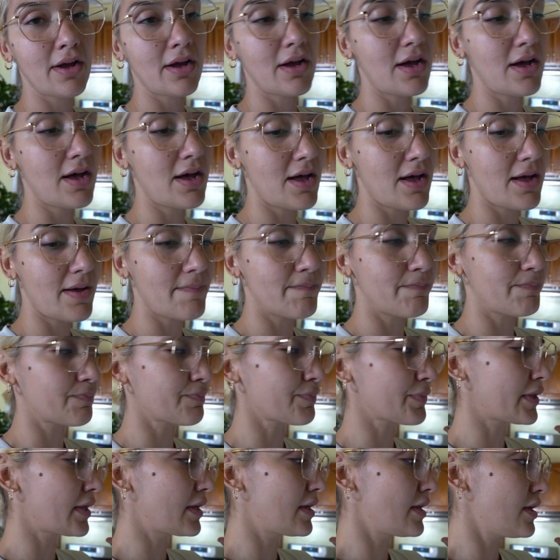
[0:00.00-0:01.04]
um,
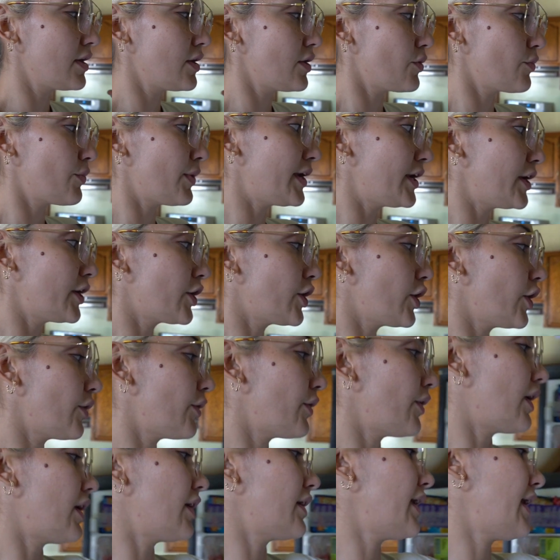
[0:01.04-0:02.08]
ready to
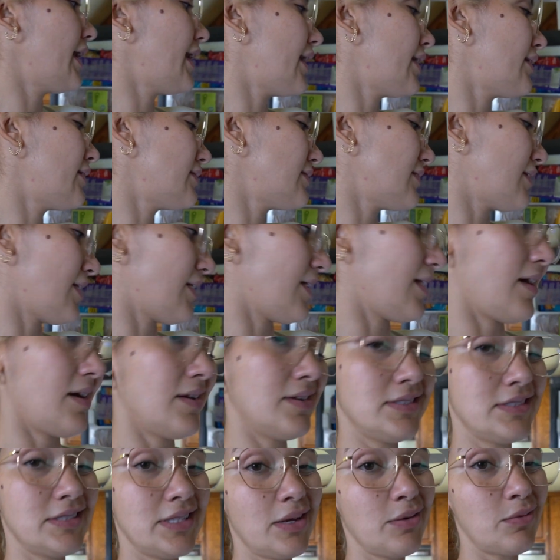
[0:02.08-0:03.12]
go on hand.
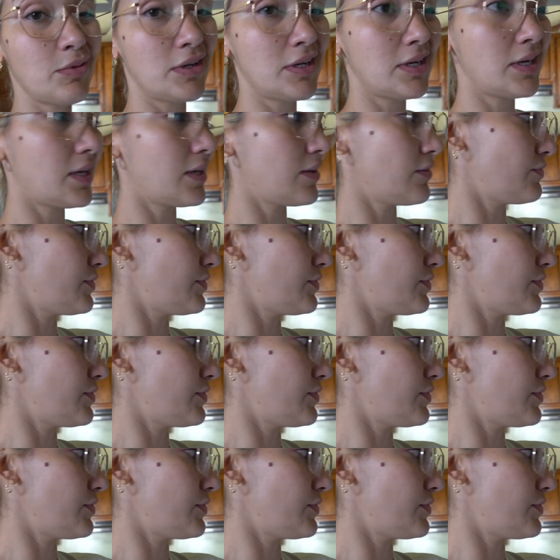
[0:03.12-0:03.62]
Honestly, I wanted to eat